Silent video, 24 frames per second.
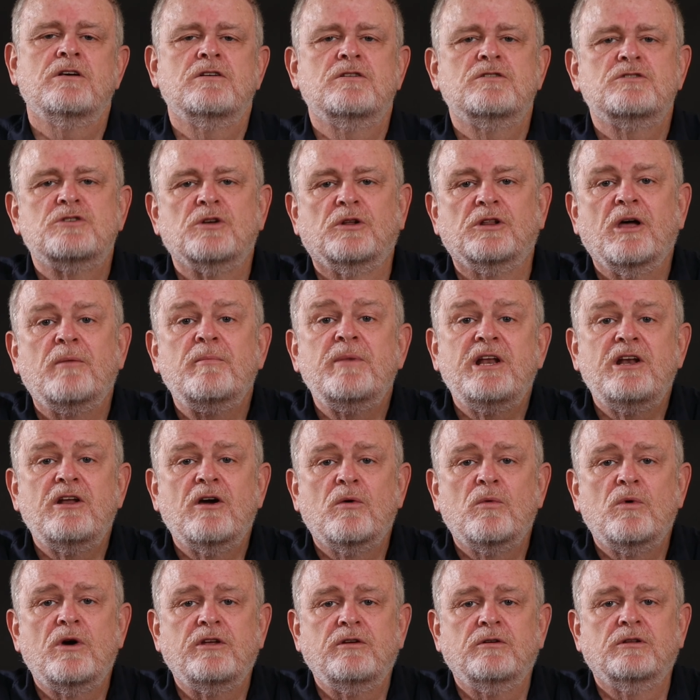So let me know
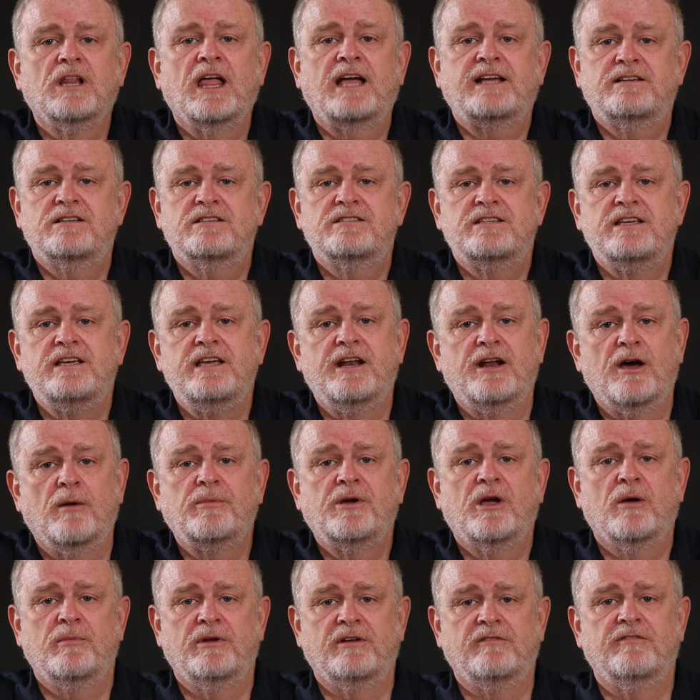what you'd like to see in
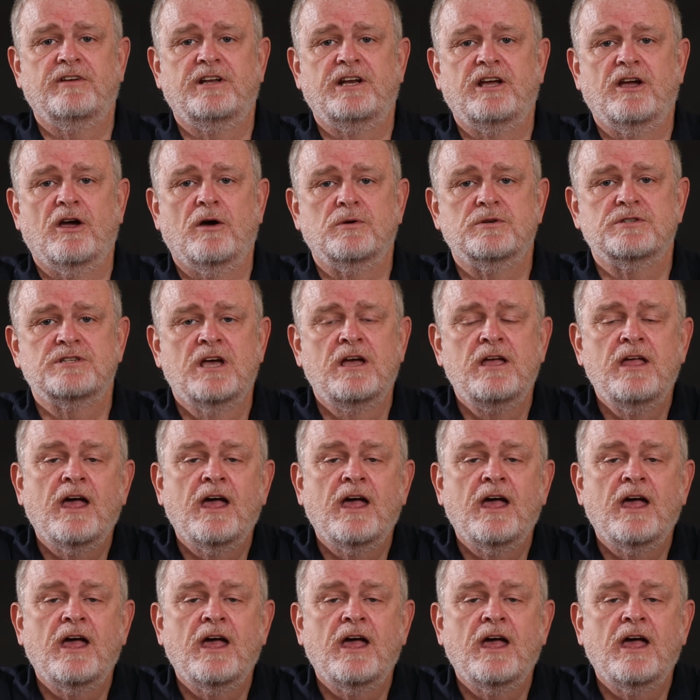upcoming videos.